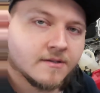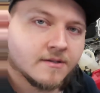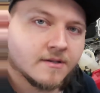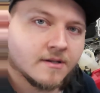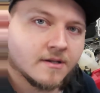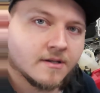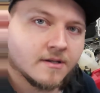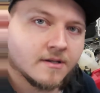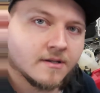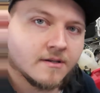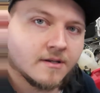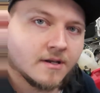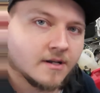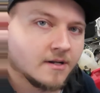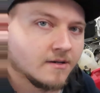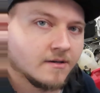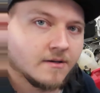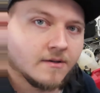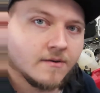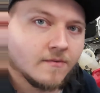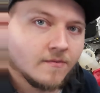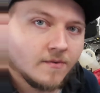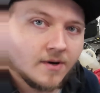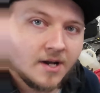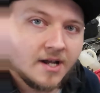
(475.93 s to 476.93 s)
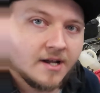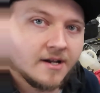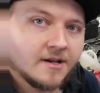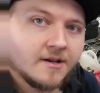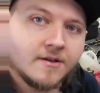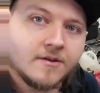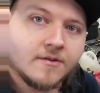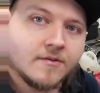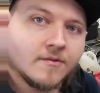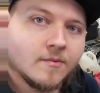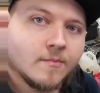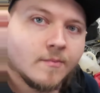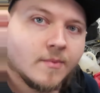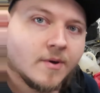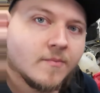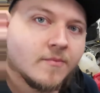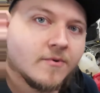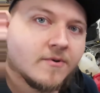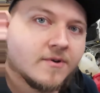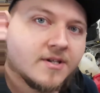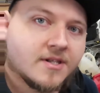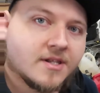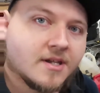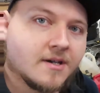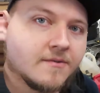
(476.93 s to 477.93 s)
I don't know why I couldn't remember
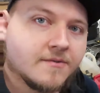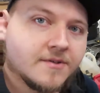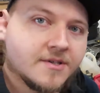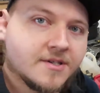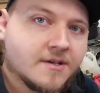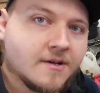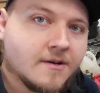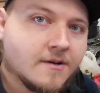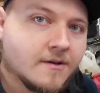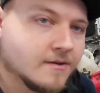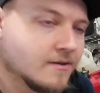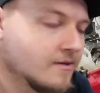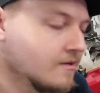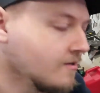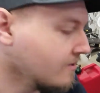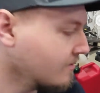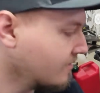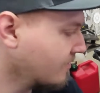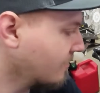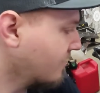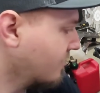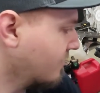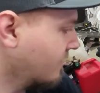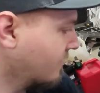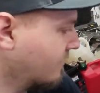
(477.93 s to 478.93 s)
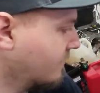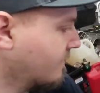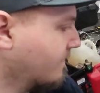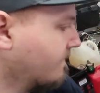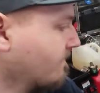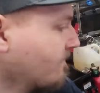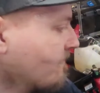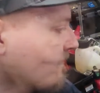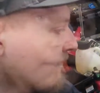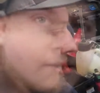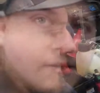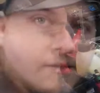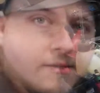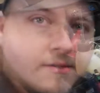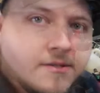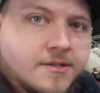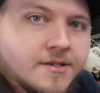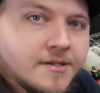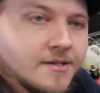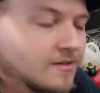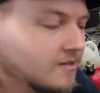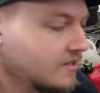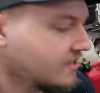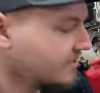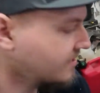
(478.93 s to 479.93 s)
what that was called.
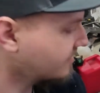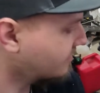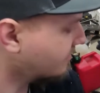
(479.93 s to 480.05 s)
So let's